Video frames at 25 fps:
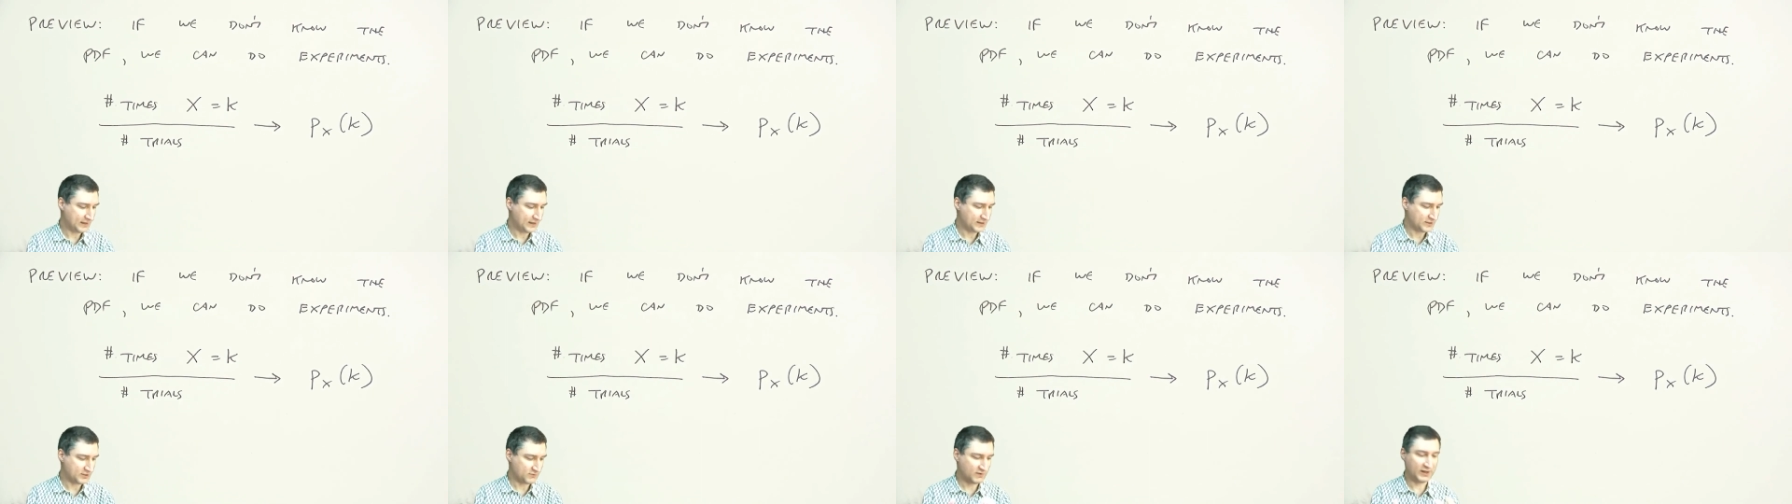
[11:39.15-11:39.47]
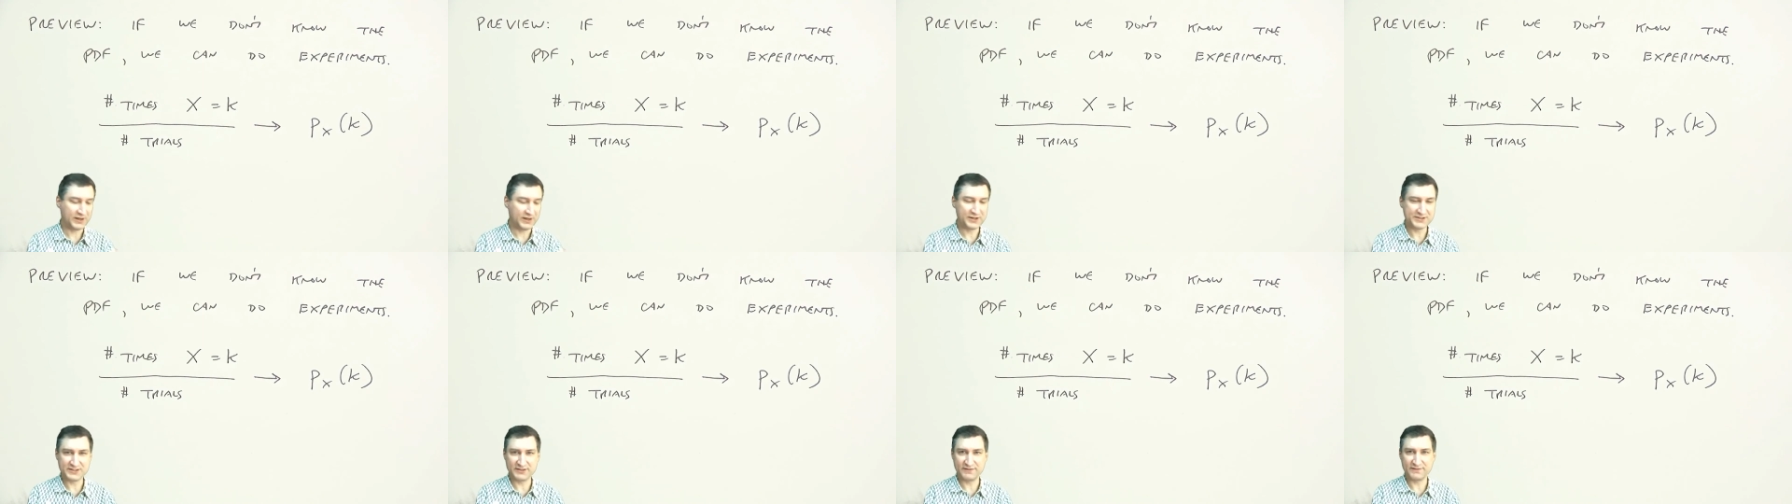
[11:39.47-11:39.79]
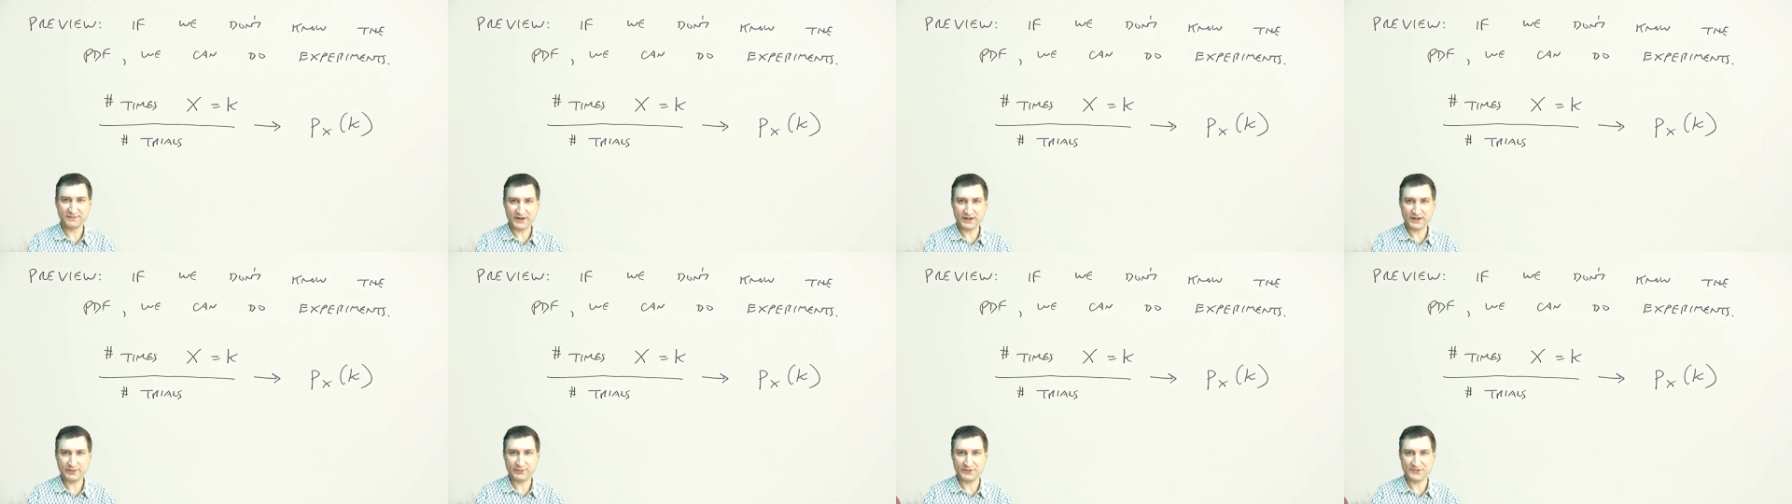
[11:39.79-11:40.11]
the relative
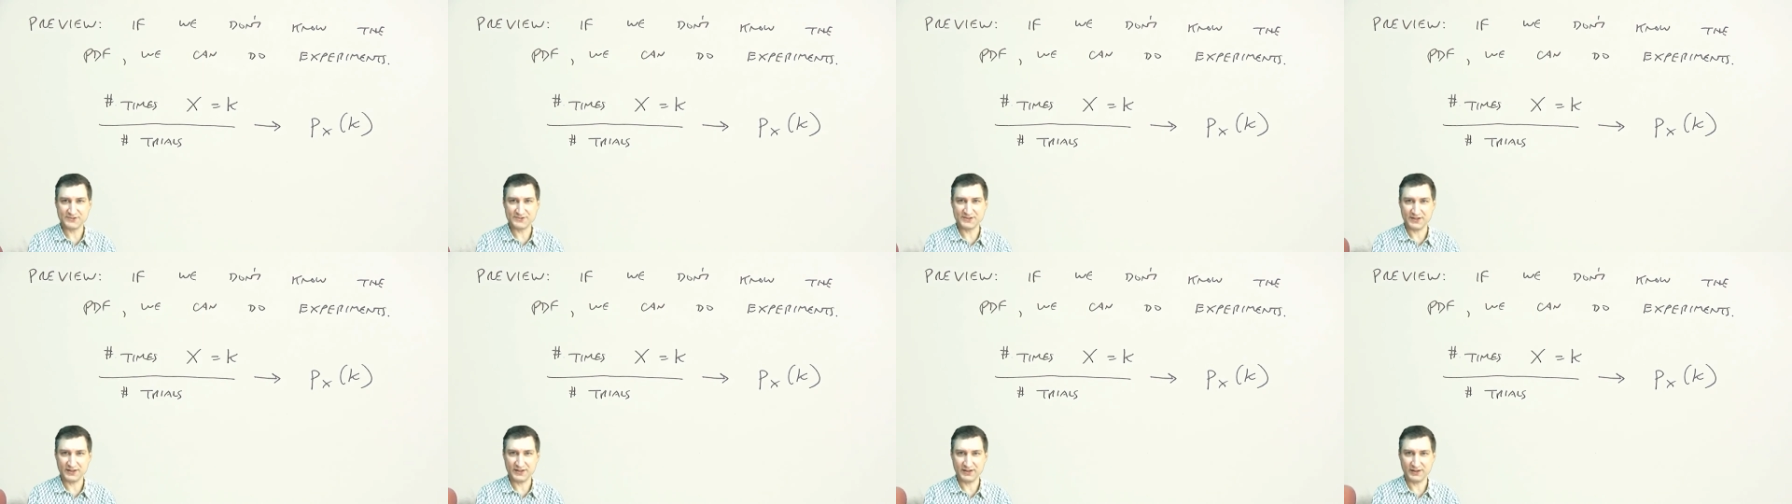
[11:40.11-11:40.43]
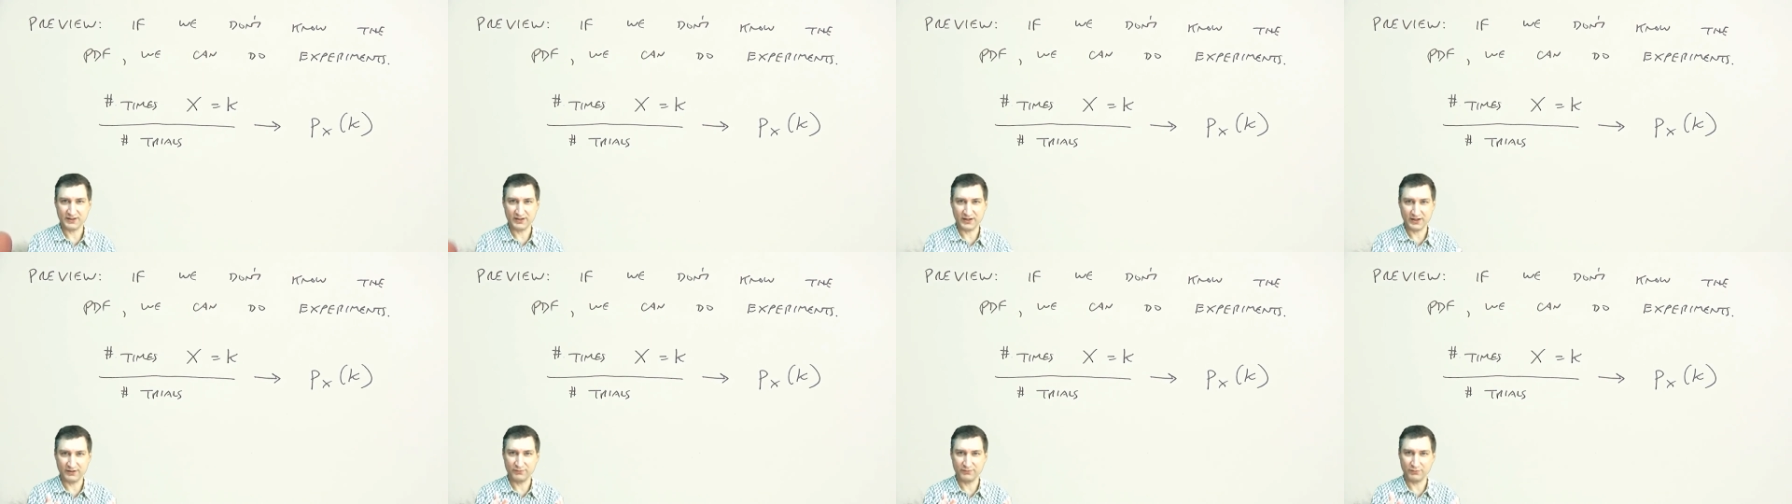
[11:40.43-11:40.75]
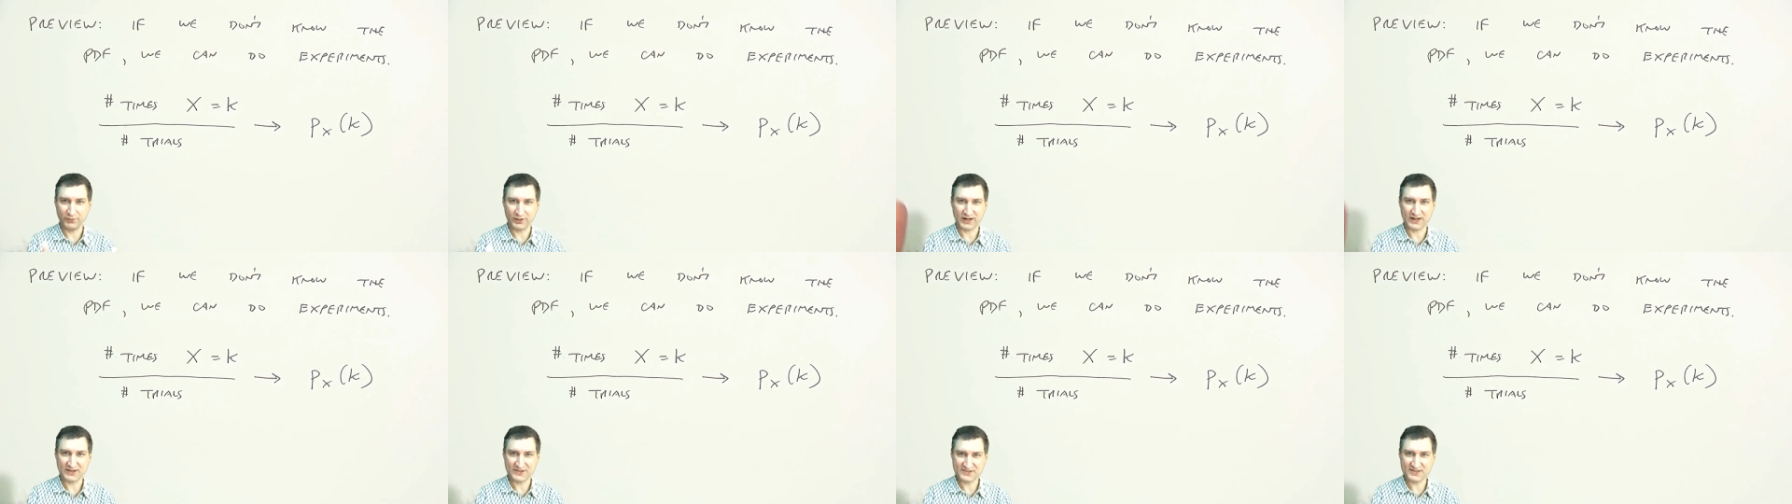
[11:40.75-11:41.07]
frequency of
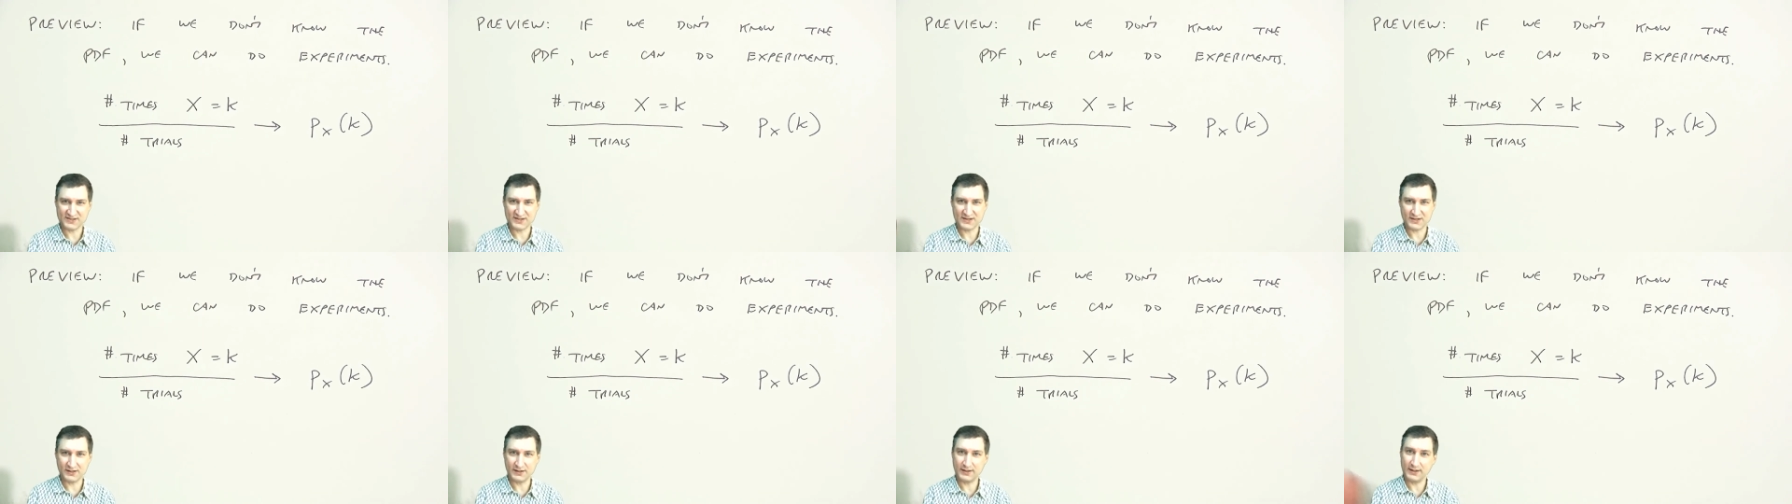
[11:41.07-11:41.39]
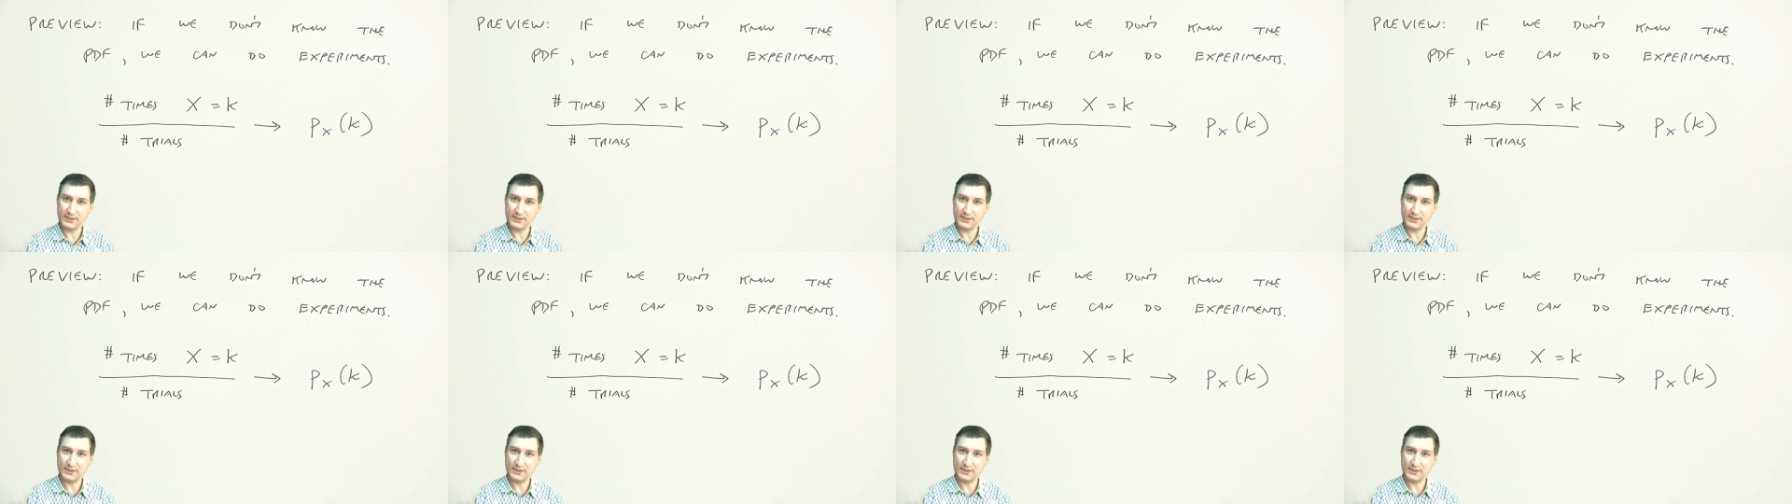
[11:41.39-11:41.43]
what I see